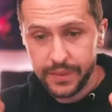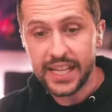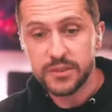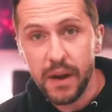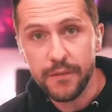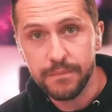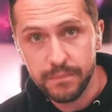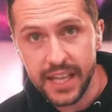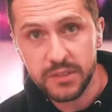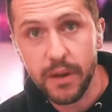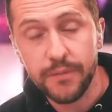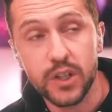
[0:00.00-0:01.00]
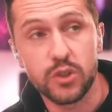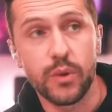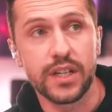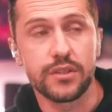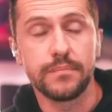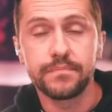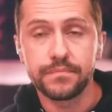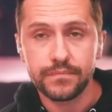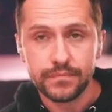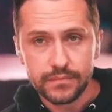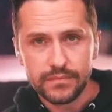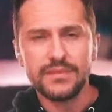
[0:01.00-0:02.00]
That's my that's my first question.
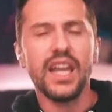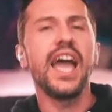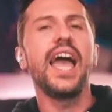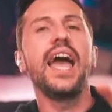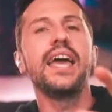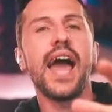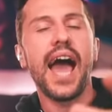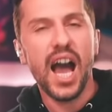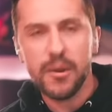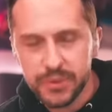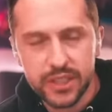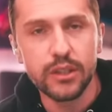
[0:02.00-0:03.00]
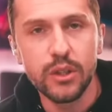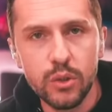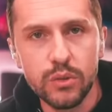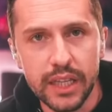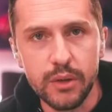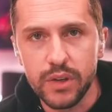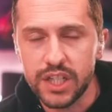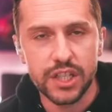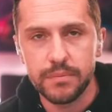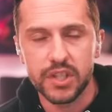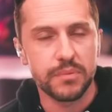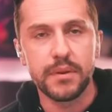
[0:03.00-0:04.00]
And absolutely we
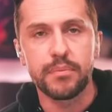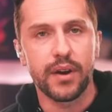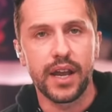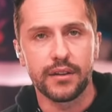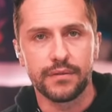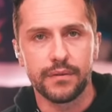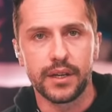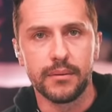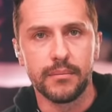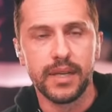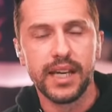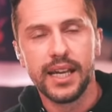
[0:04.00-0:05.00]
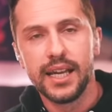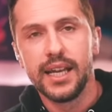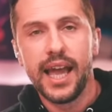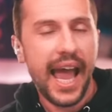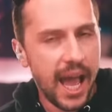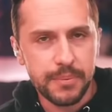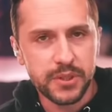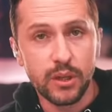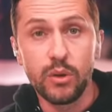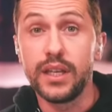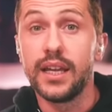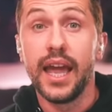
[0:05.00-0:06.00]
should just be praying for him.
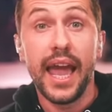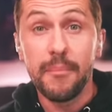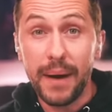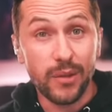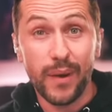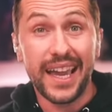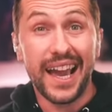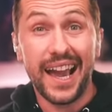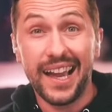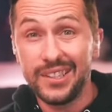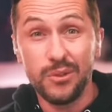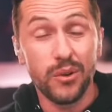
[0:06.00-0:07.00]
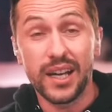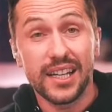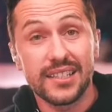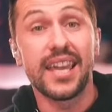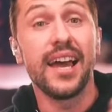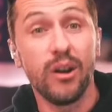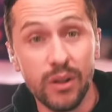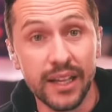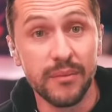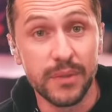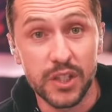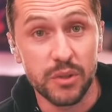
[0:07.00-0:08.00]
Absolutely. And by the way, you don't got to tell
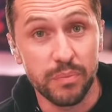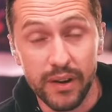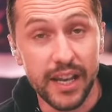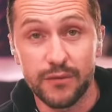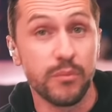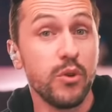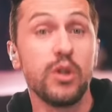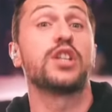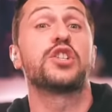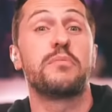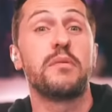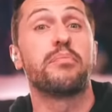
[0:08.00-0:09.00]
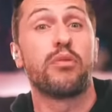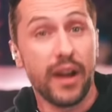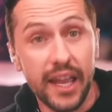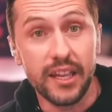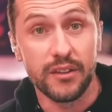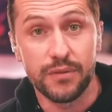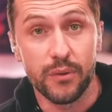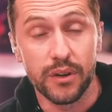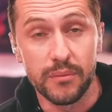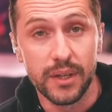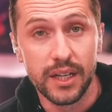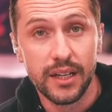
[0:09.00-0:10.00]
him that you're praying for him. You could just be praying for
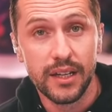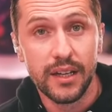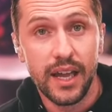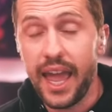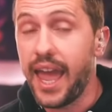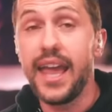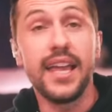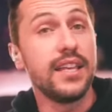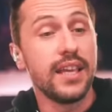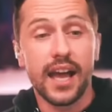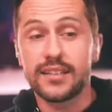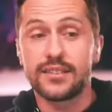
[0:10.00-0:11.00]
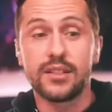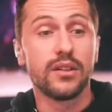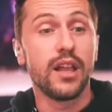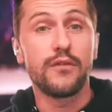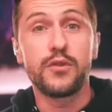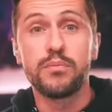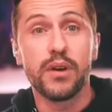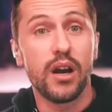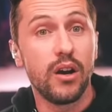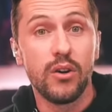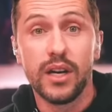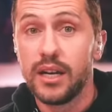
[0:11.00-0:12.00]
him. Hey, I still love you,
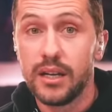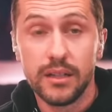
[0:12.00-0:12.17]
bro.